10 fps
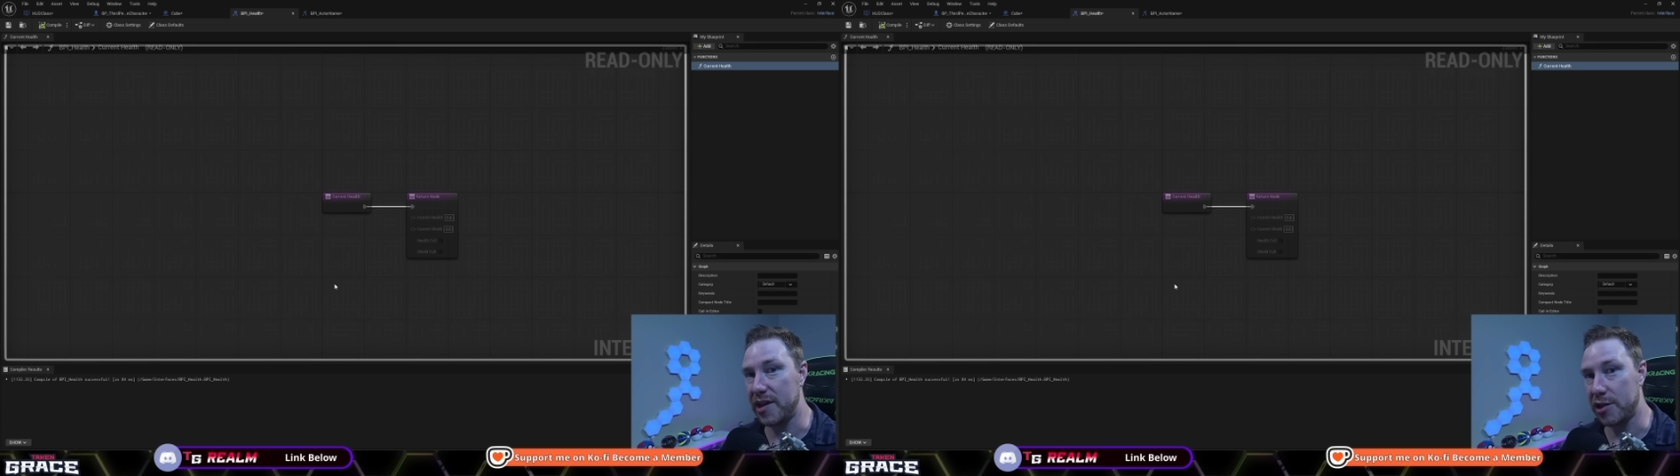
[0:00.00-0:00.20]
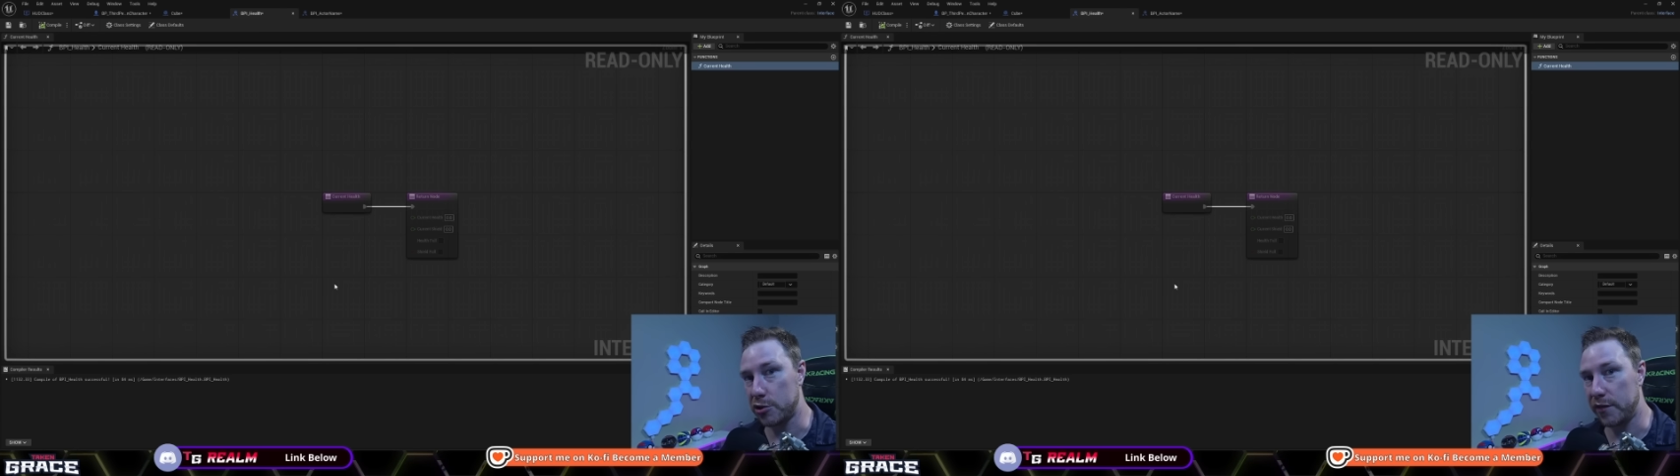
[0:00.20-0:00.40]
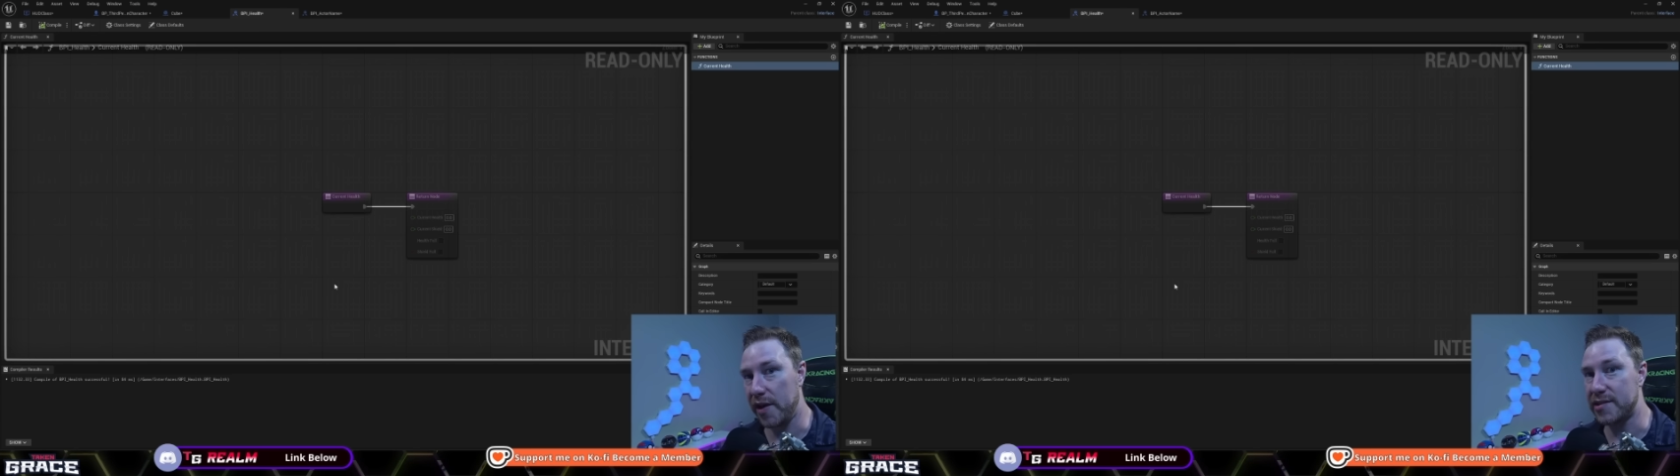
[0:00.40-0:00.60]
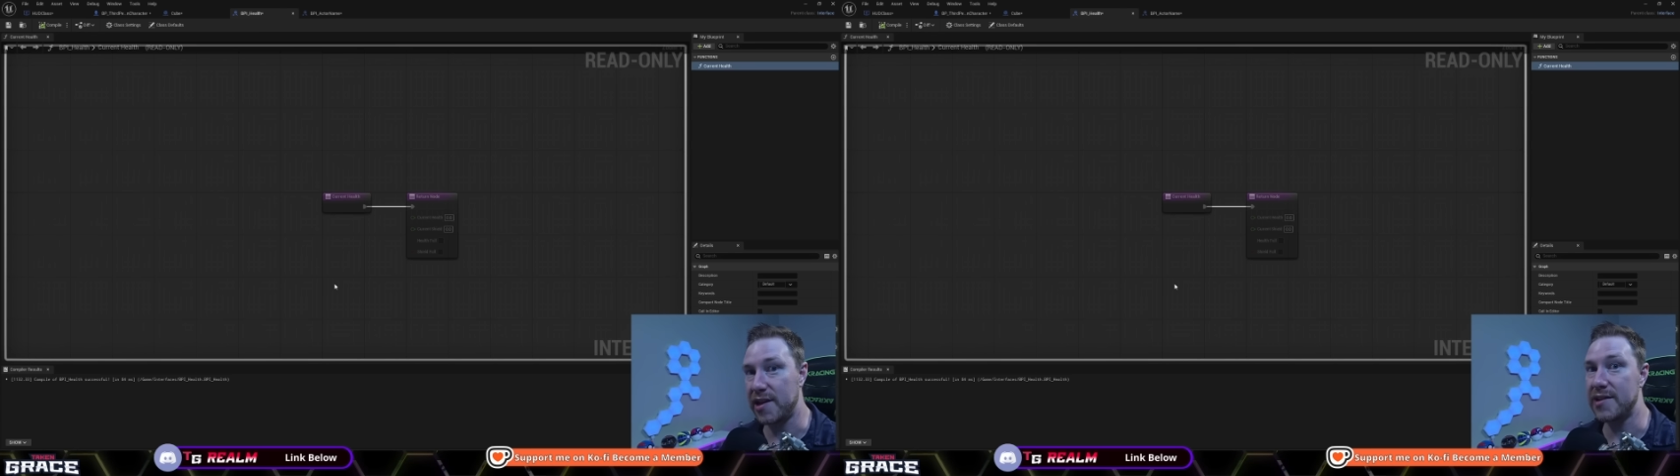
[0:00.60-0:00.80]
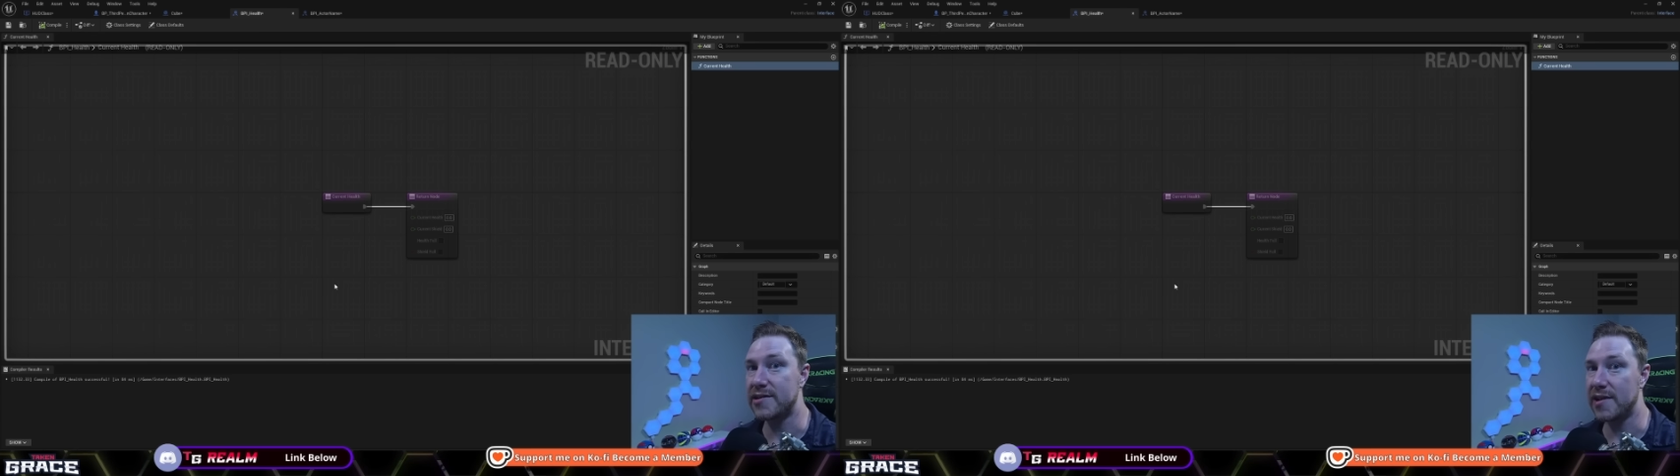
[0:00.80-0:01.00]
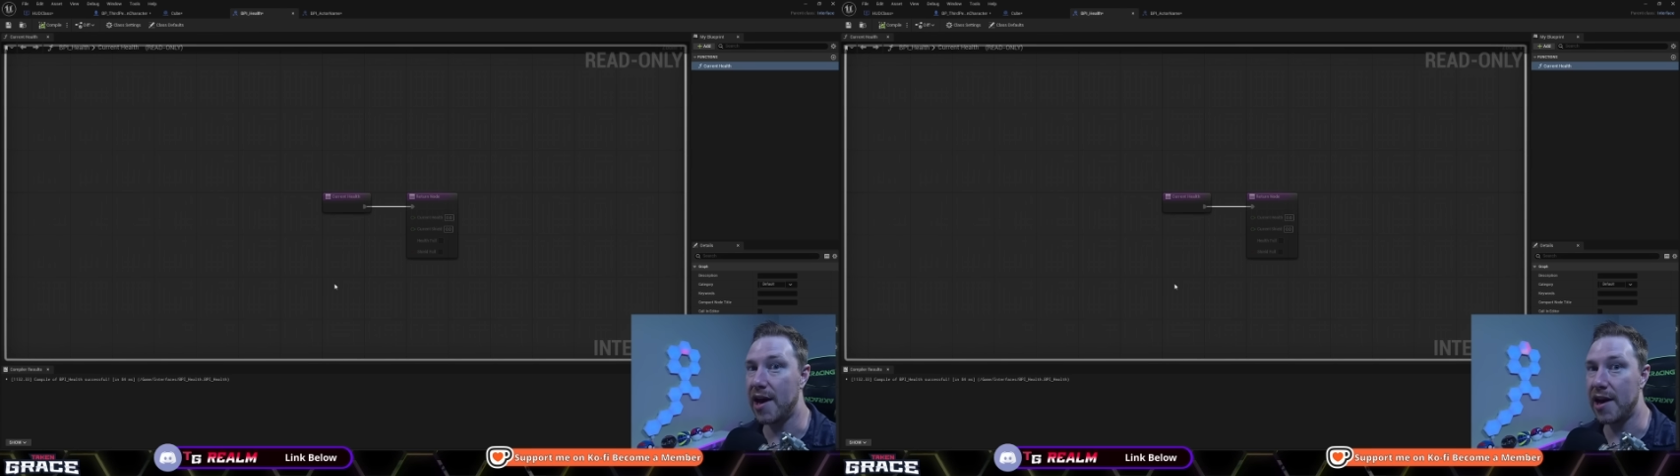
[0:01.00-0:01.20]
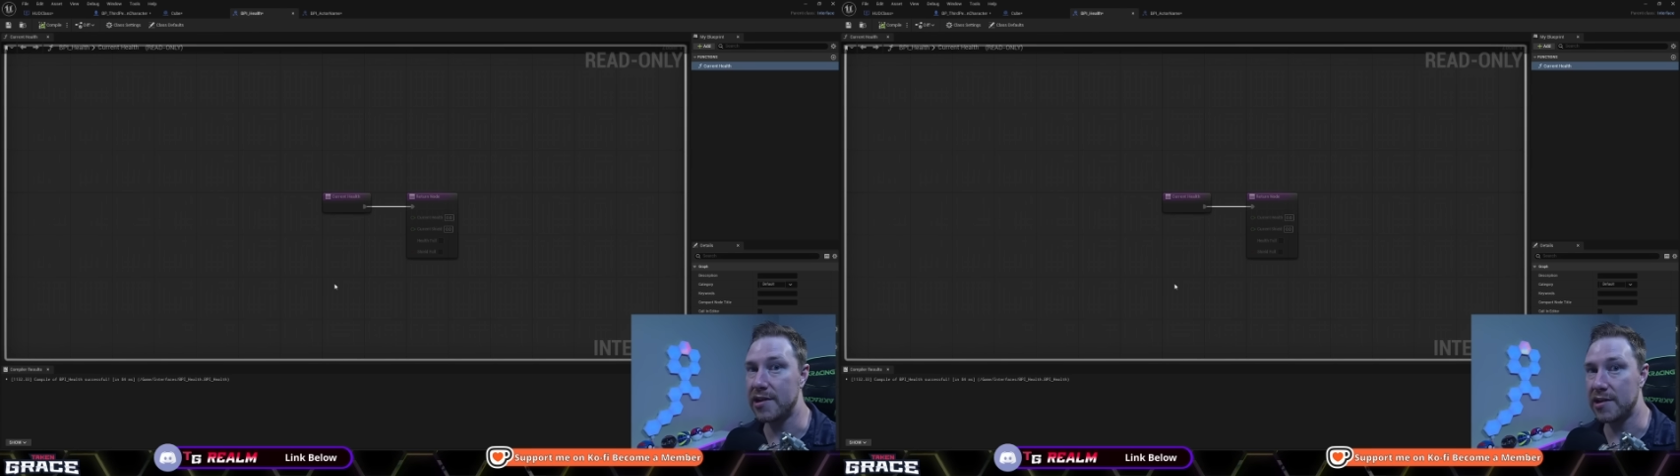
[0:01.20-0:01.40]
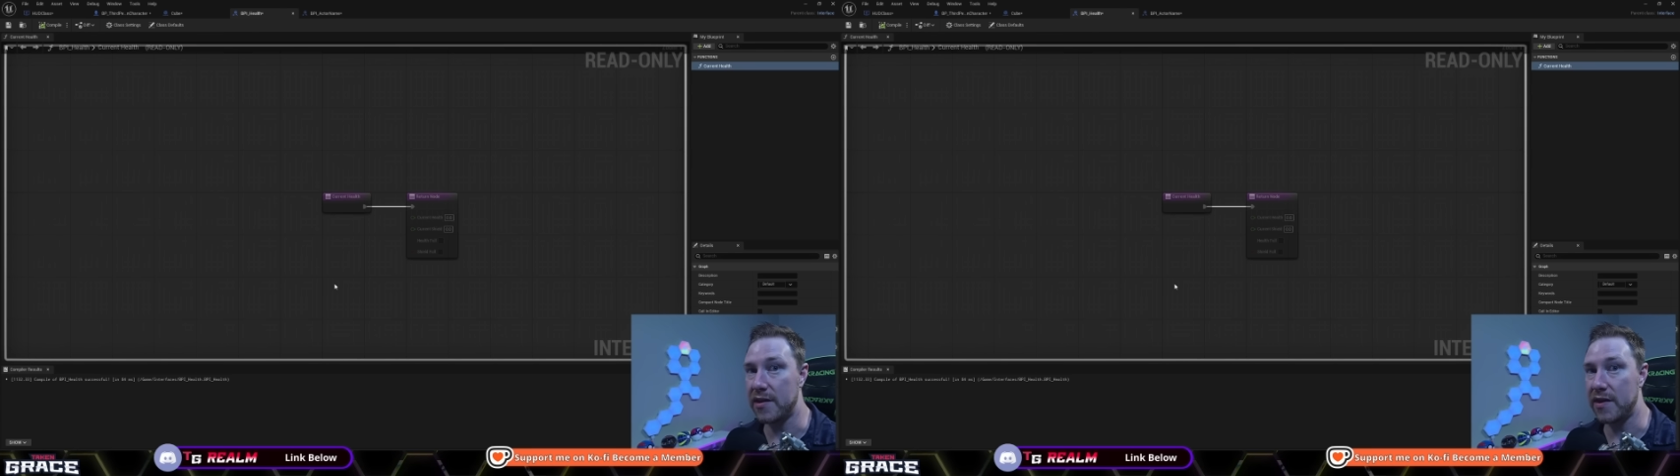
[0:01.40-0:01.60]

interface inside